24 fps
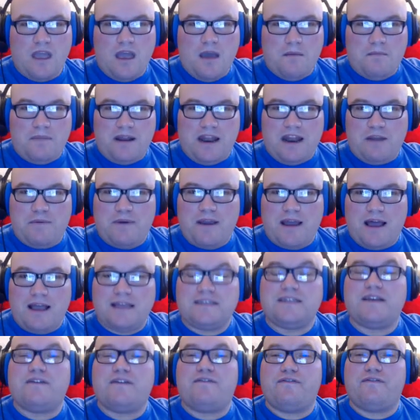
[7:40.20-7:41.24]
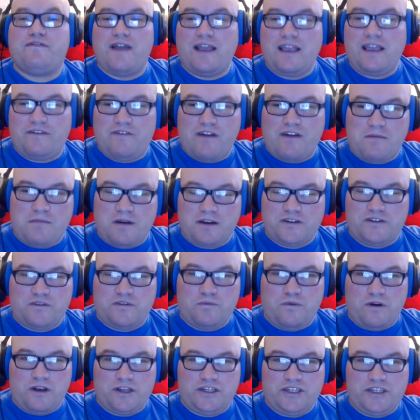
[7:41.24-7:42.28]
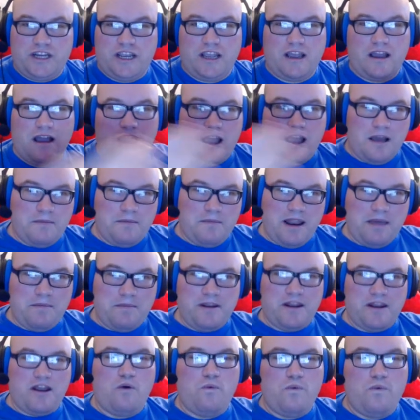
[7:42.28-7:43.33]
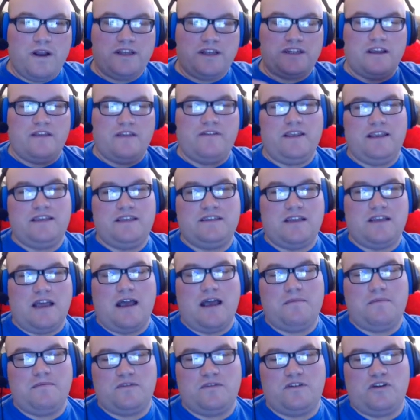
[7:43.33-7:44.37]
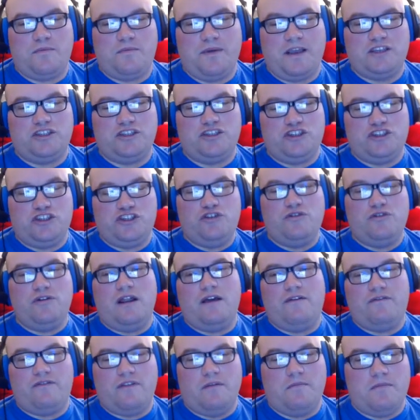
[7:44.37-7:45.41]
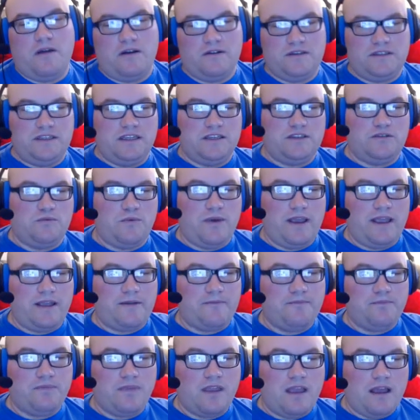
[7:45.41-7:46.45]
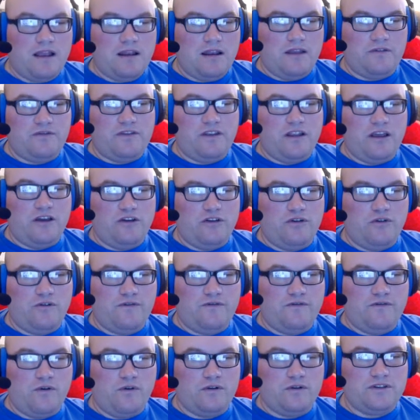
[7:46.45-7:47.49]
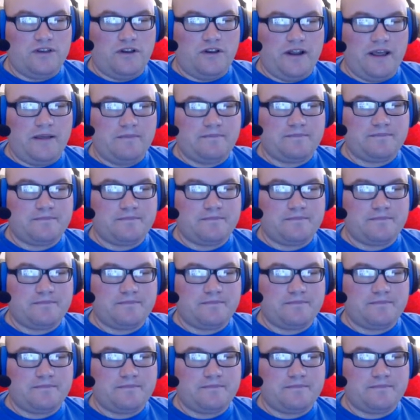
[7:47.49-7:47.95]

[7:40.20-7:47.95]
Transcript: But anyway, guys, thank you very much for watching. Um, let me know which of these um, topics you love the most this week. Love to know your thoughts on it.